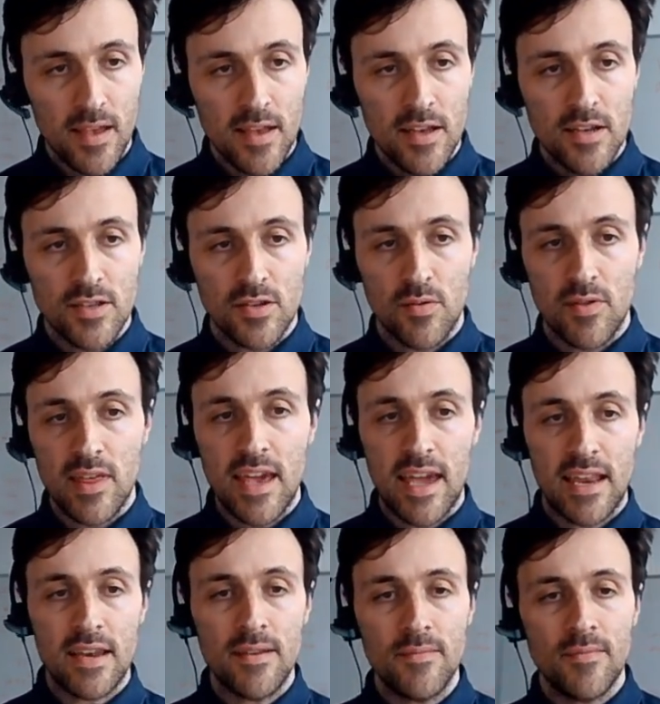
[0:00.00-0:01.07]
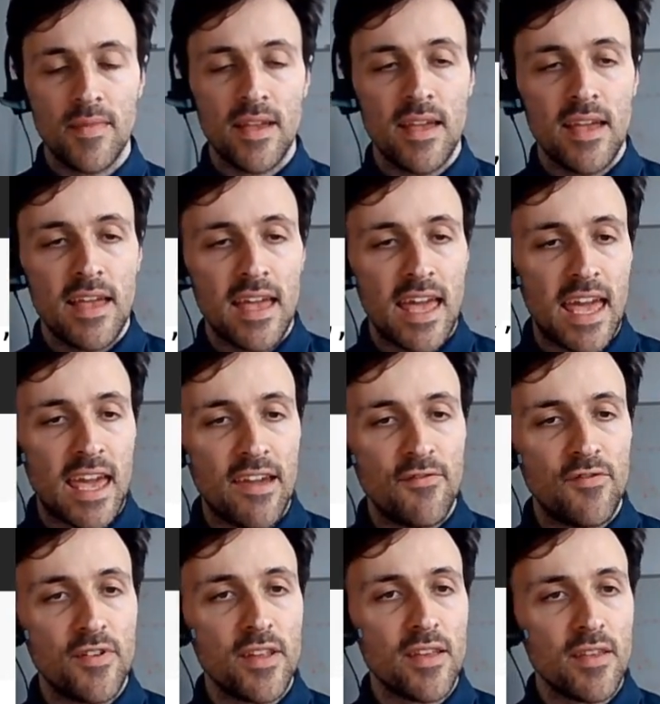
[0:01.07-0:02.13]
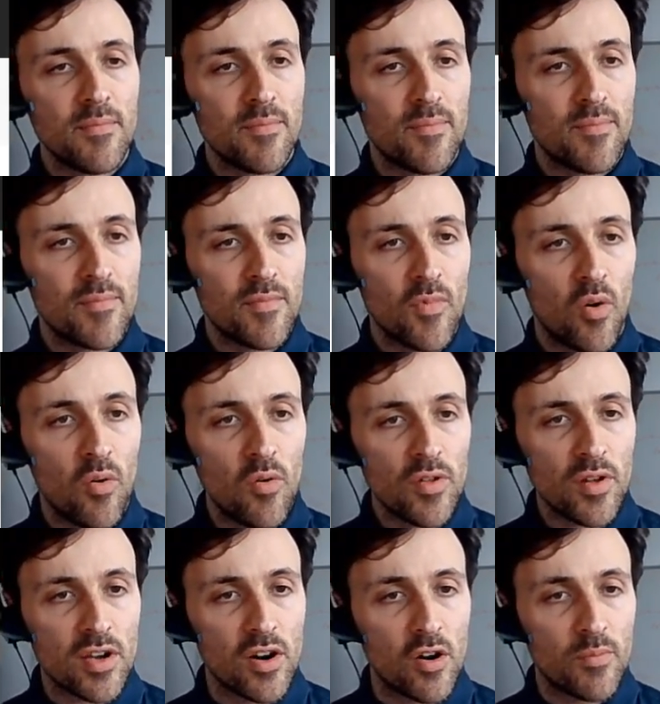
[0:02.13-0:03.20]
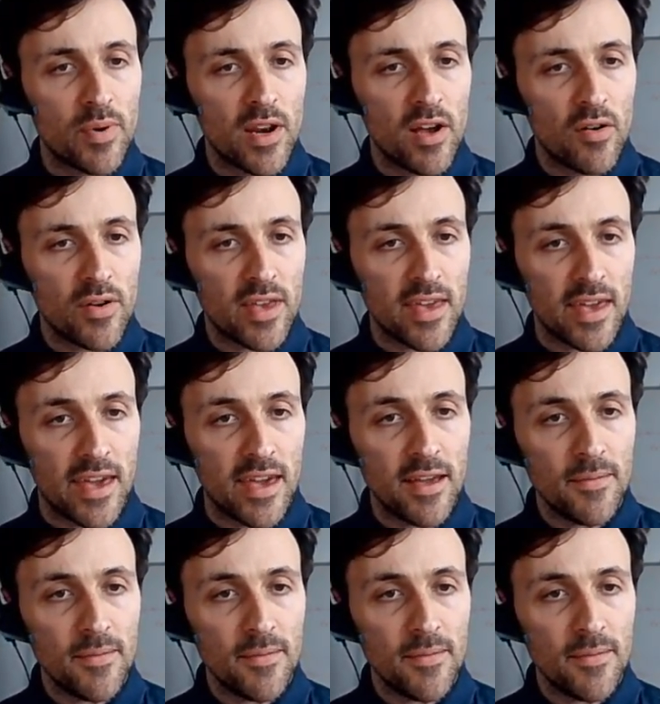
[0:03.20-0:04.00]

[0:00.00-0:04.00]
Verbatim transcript: So then every all the code below here,